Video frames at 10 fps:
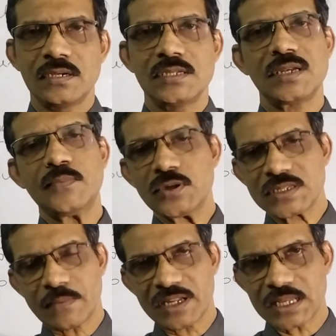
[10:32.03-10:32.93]
suppose
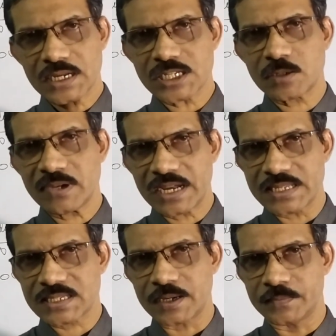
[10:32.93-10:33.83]
some other customer
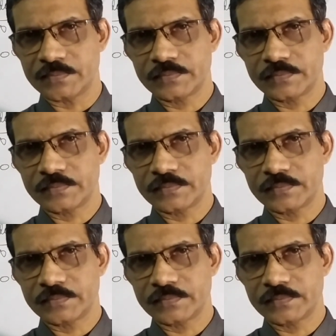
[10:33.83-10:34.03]
has come